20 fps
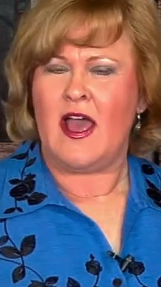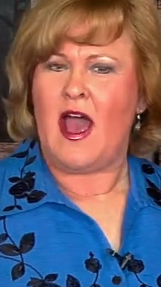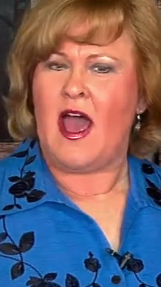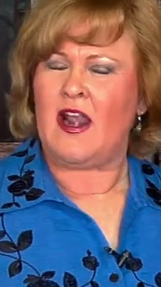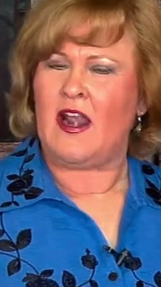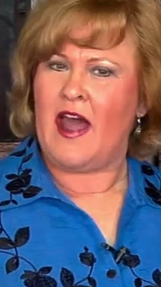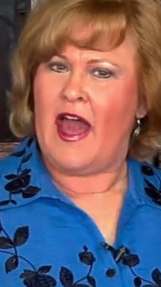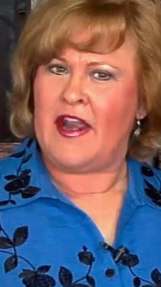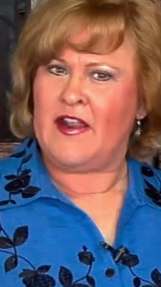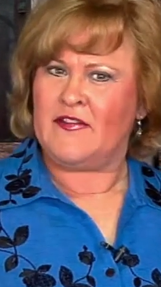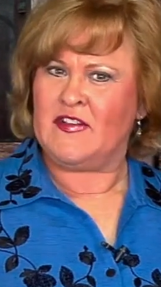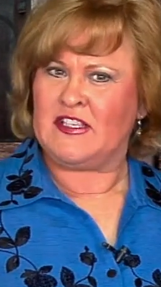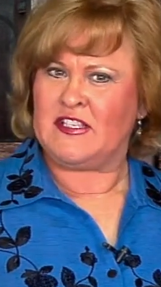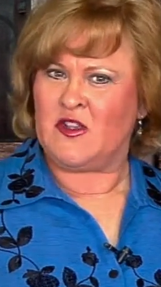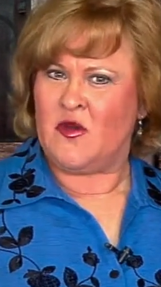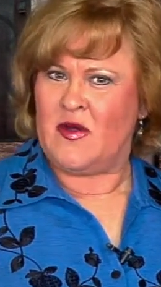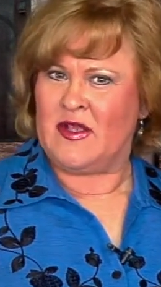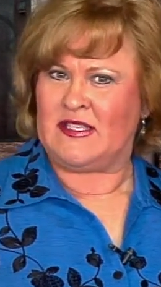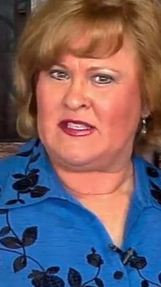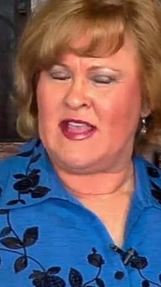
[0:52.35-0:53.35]
A lot of
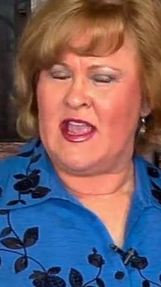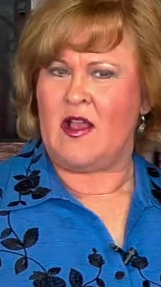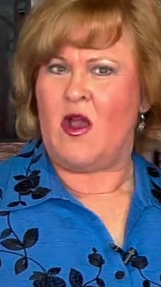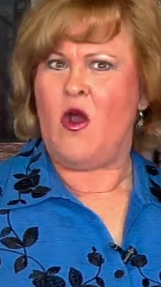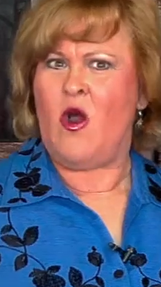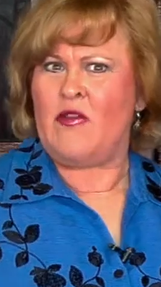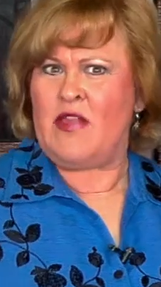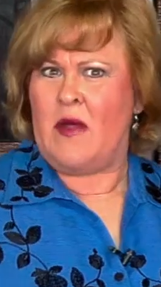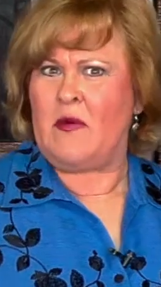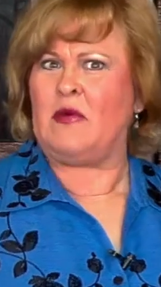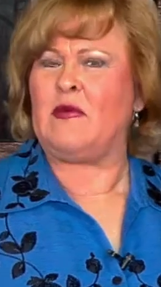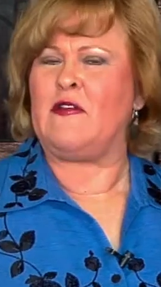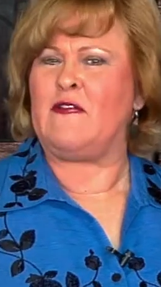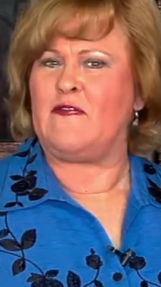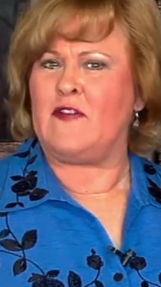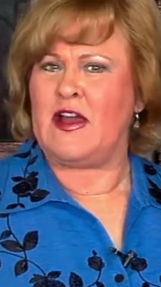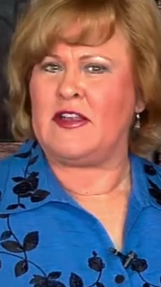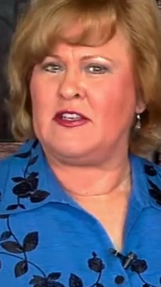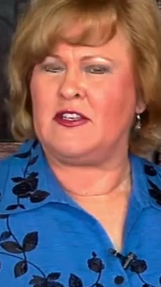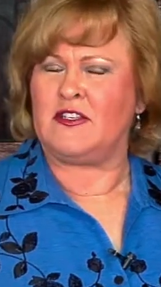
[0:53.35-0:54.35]
us always think, oh, that would
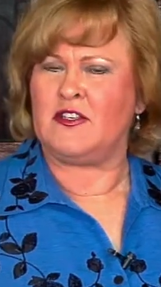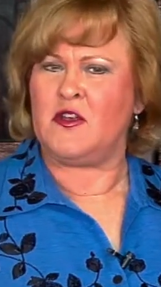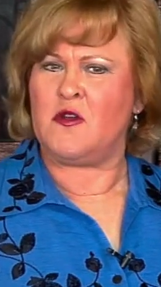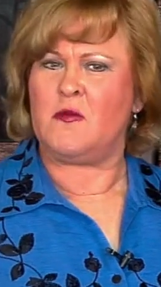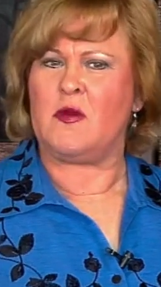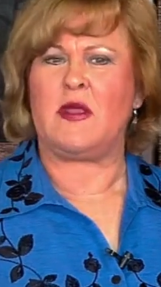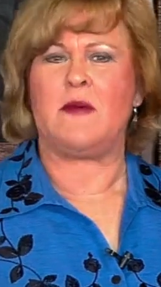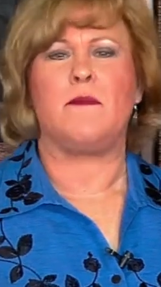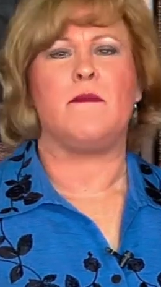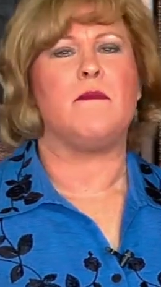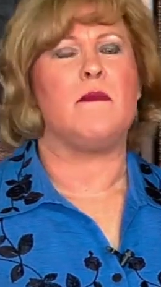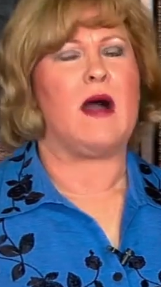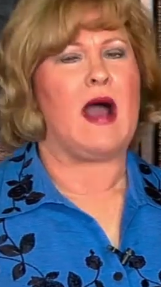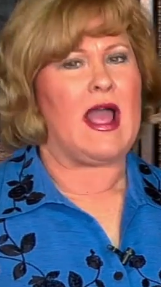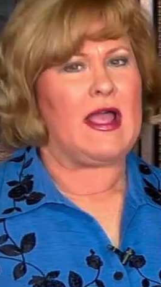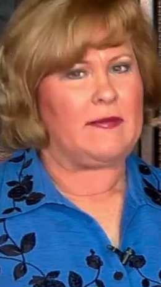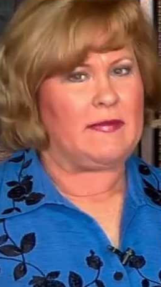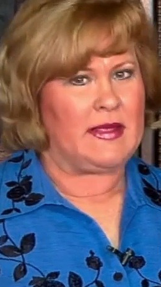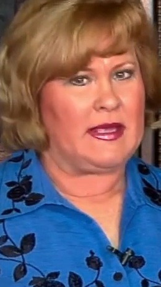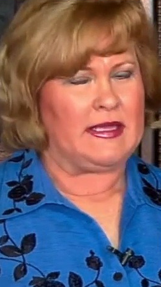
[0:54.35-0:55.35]
be fun to do, but it
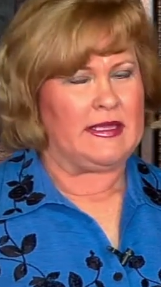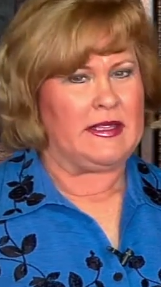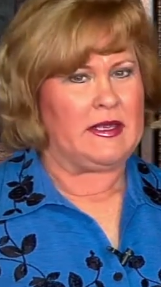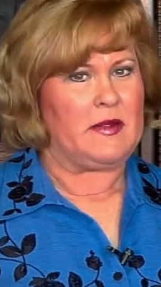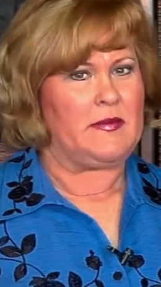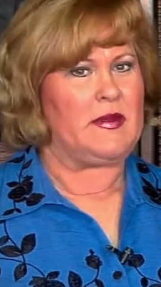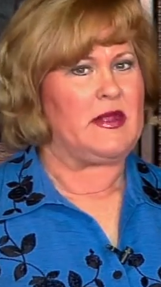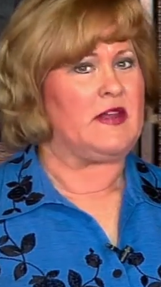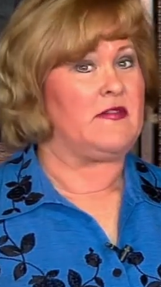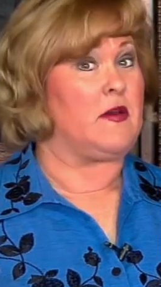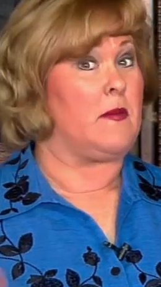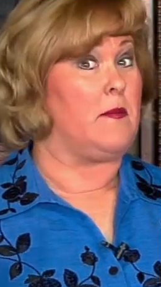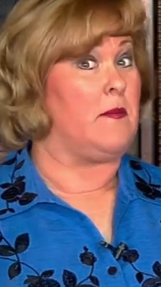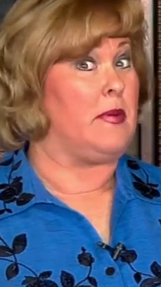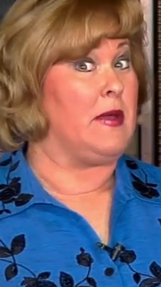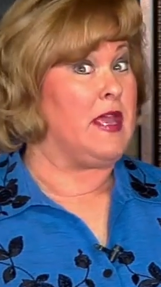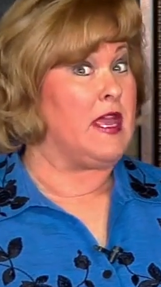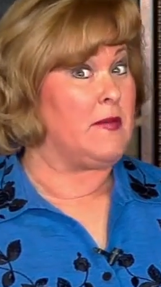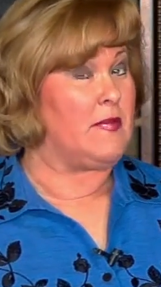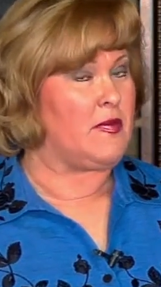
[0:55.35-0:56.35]
might be a little bit of a
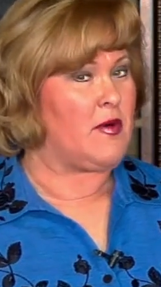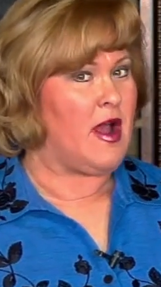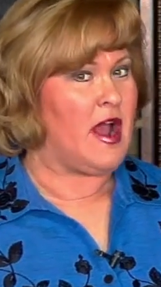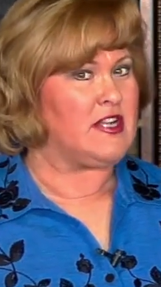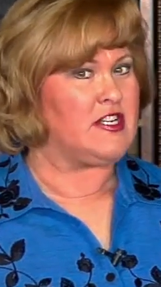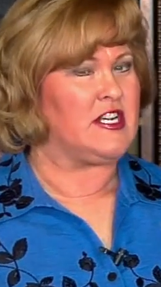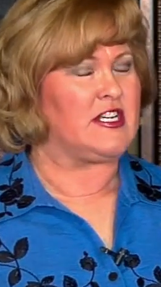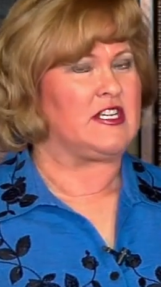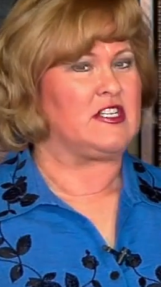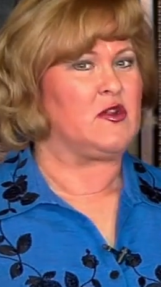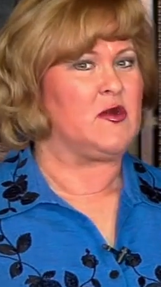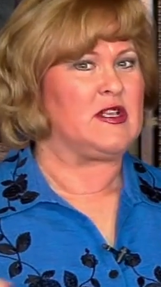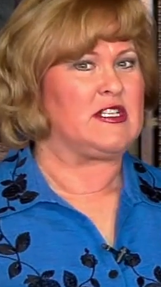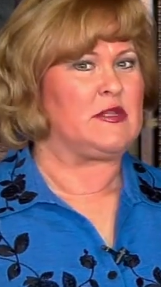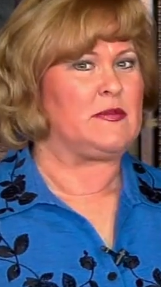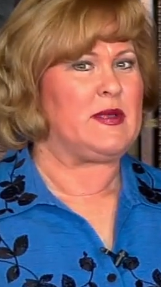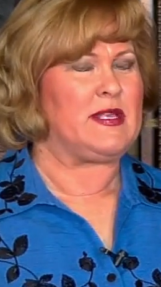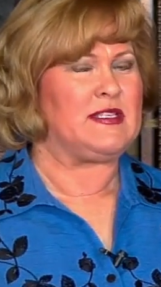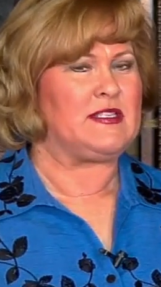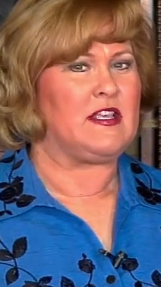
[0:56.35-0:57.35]
big project and too
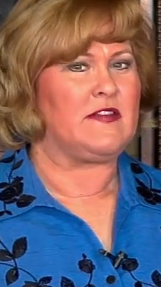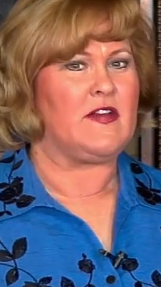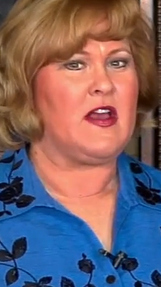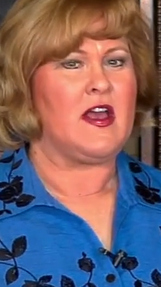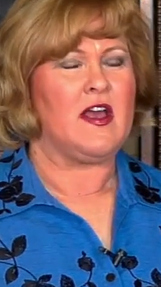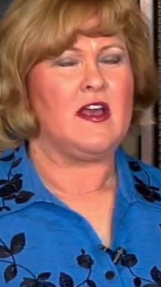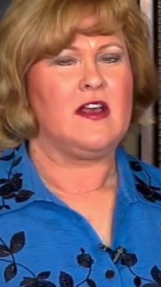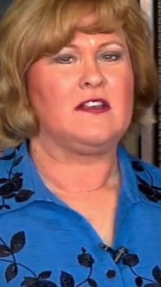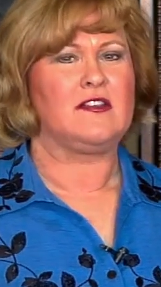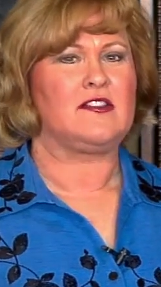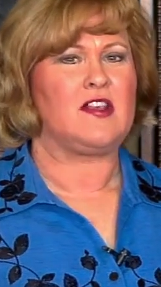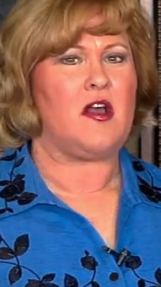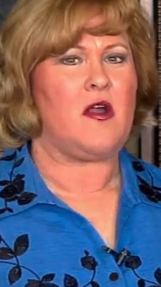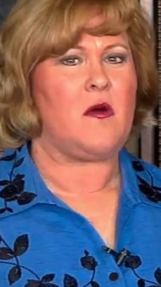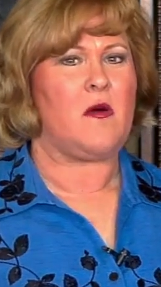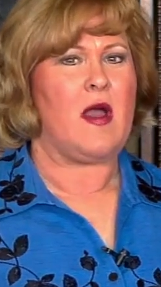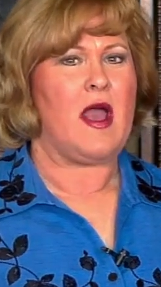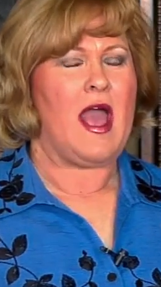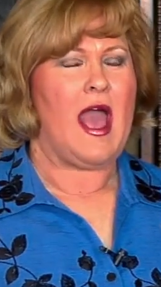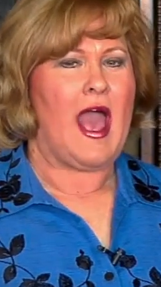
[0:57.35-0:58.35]
expensive.
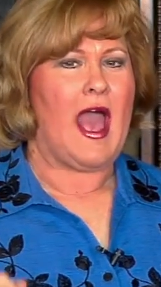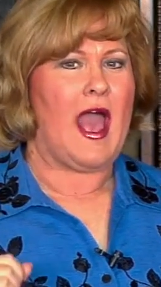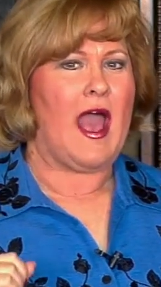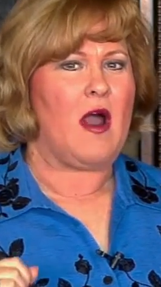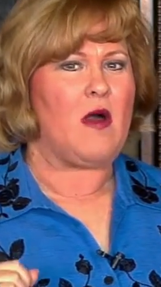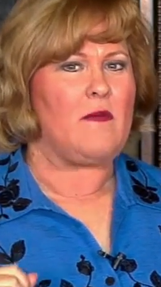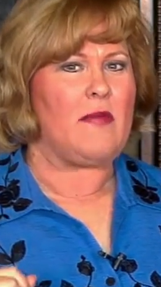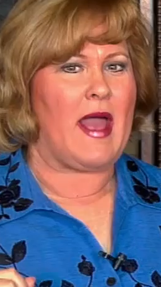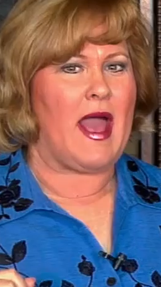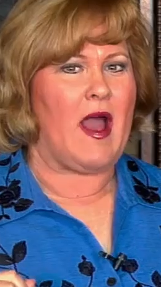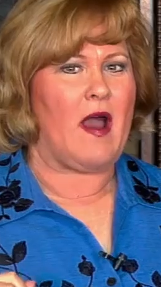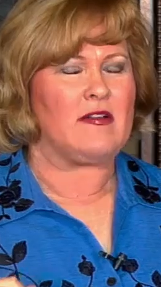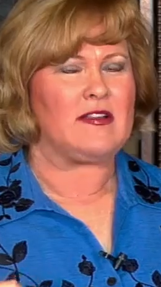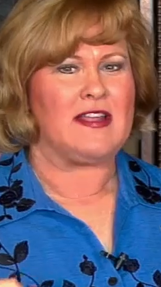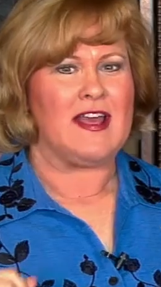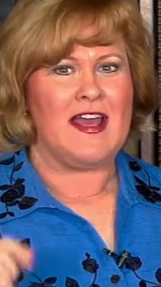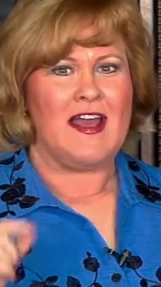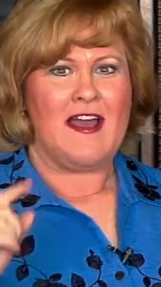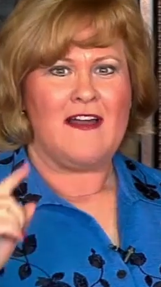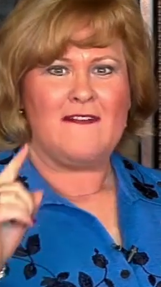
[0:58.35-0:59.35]
So how
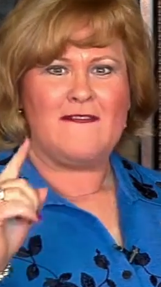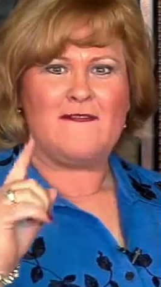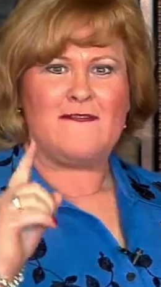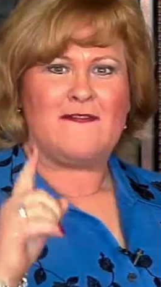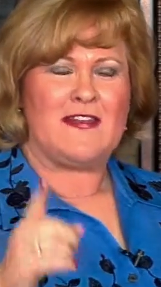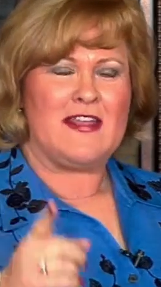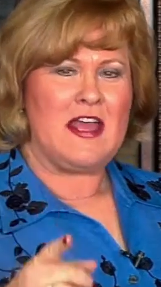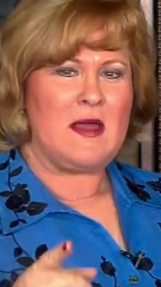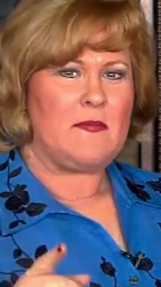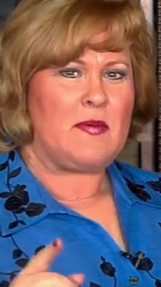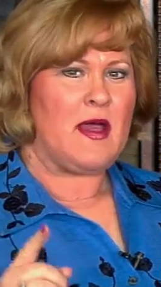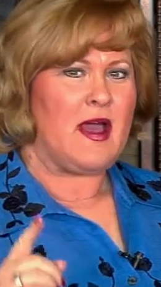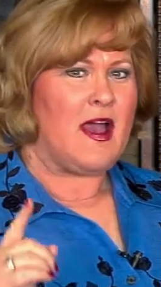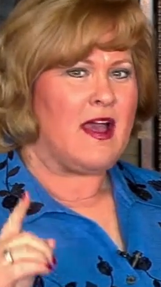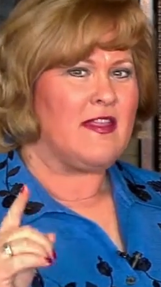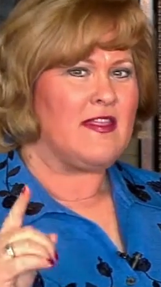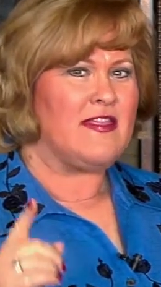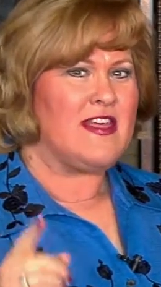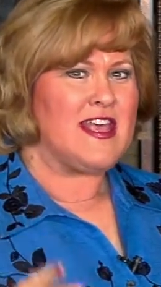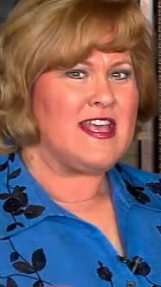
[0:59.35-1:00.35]
about flip
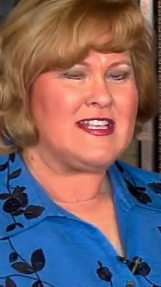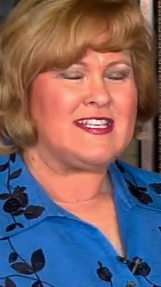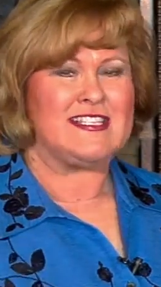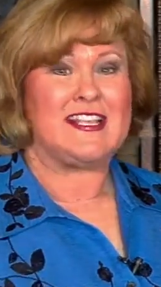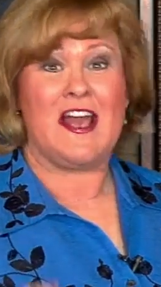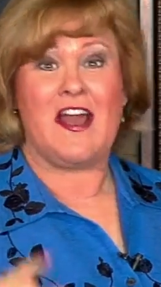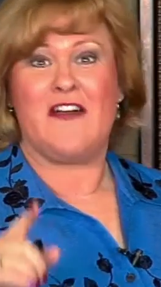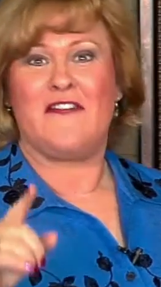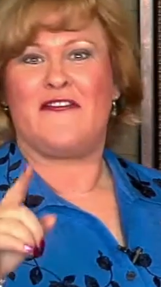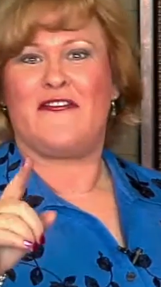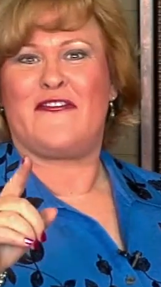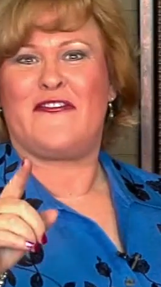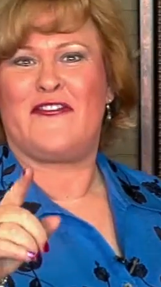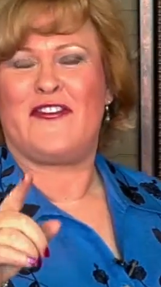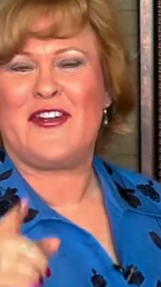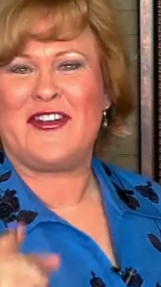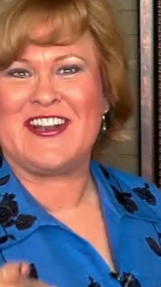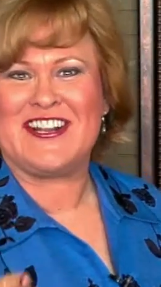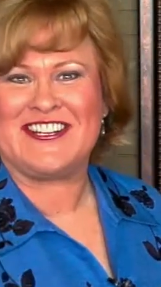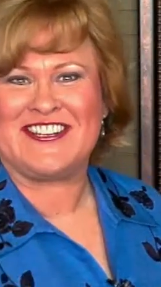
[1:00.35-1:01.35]
this
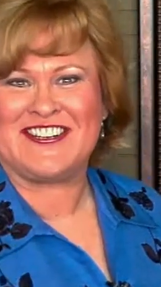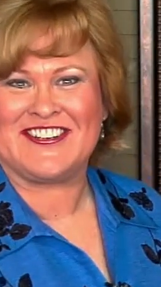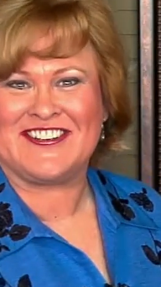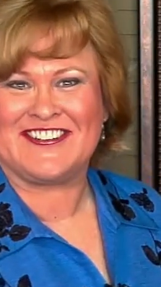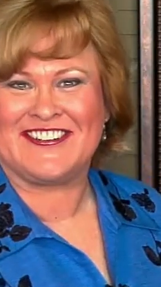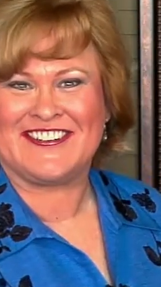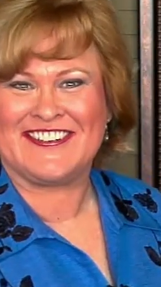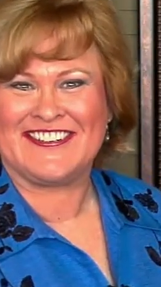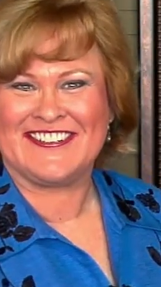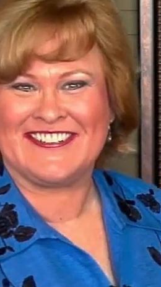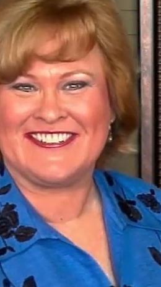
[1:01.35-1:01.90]
furniture?